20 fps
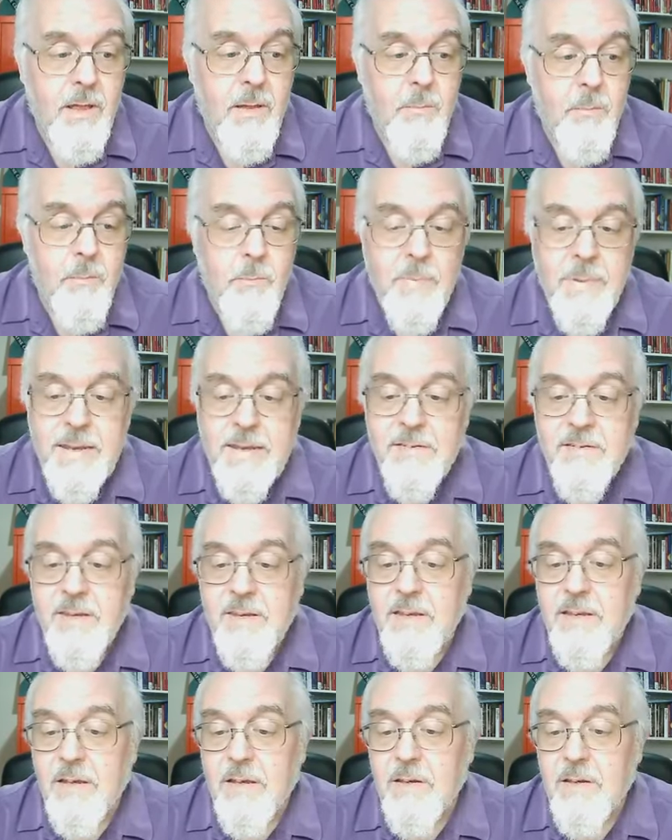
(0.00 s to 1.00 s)

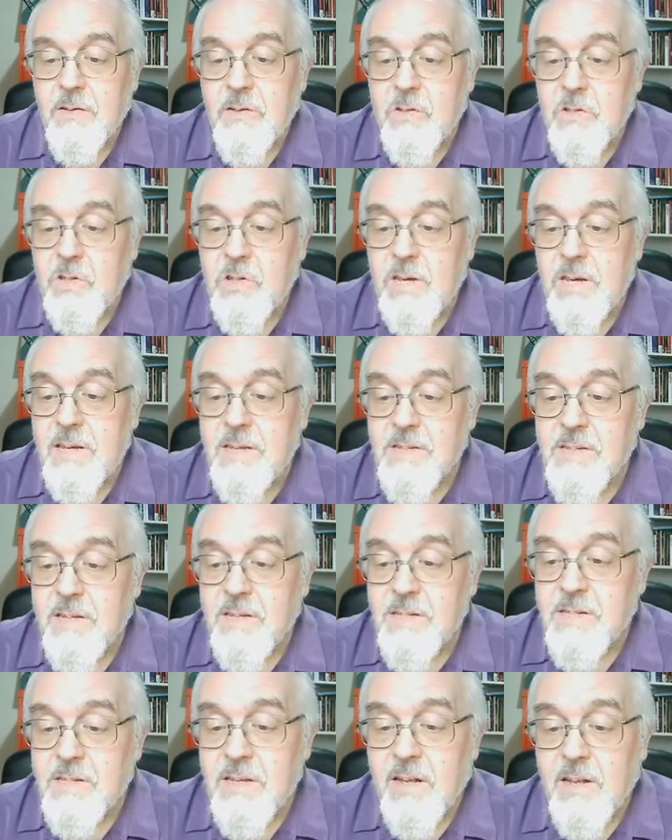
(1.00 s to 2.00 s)
Meeting
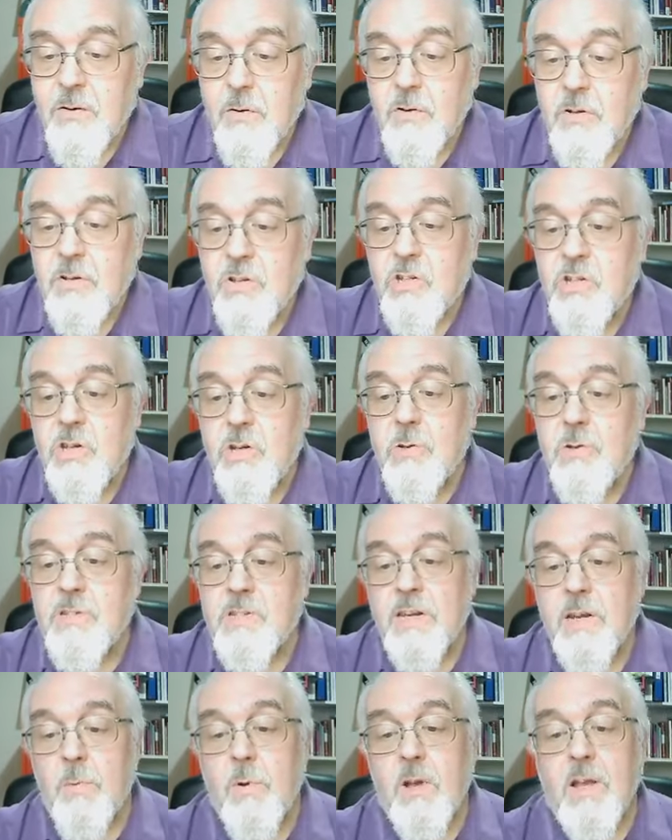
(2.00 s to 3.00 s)
Jesus, and on
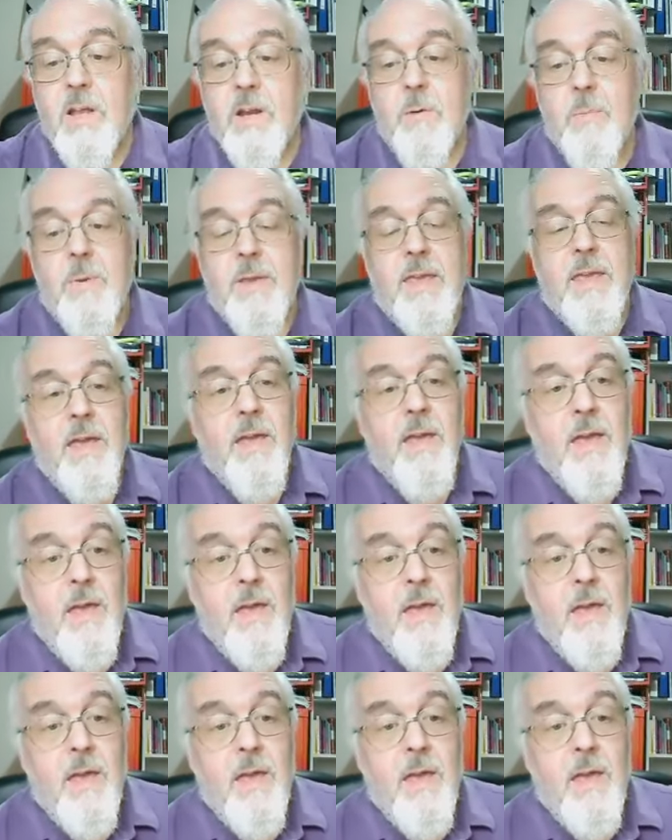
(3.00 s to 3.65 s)
Tuesday we're going to be